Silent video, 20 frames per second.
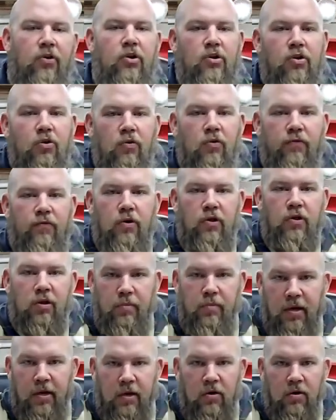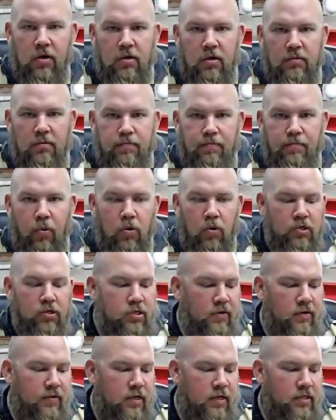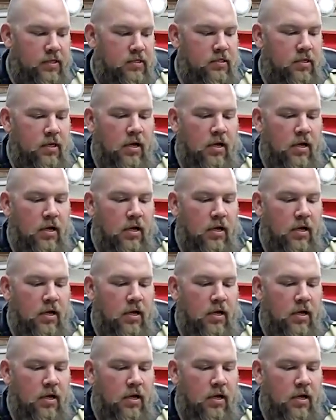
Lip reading: you to do if you're in the beginner portion of this